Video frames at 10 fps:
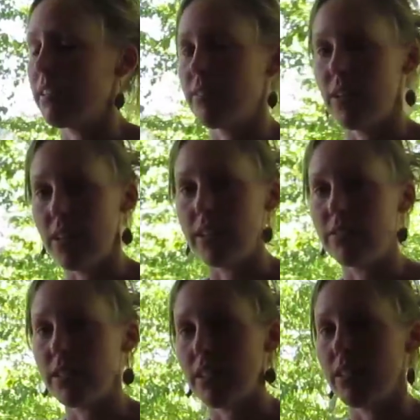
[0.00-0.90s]
it's very
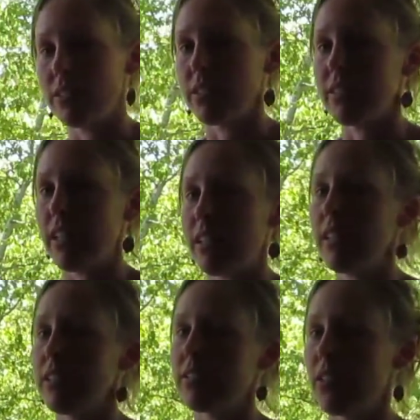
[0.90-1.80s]
difficult to study,
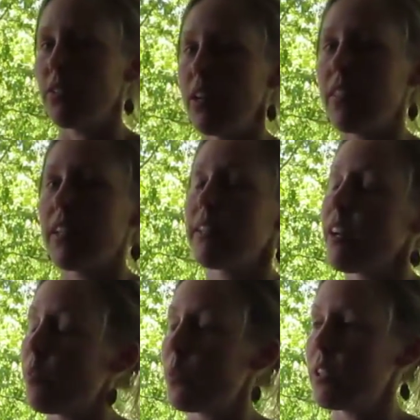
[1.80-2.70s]
and so I think
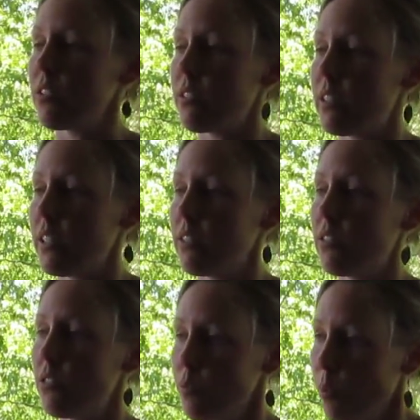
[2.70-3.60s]
that we just need to
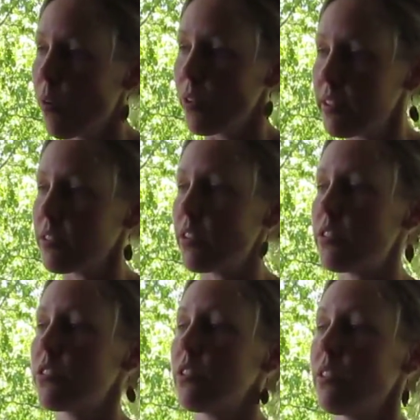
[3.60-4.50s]
do more
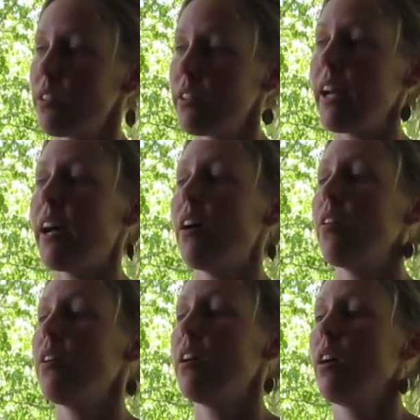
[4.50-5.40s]
research to learn
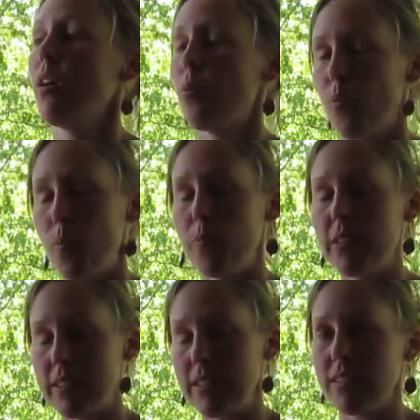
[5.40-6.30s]
how
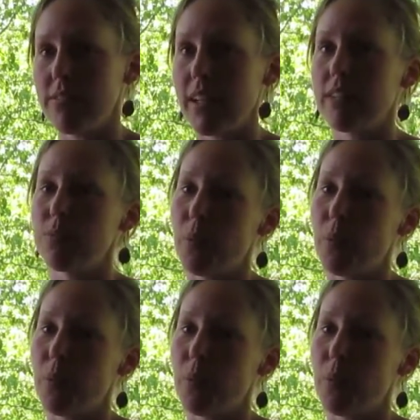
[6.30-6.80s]
disease affects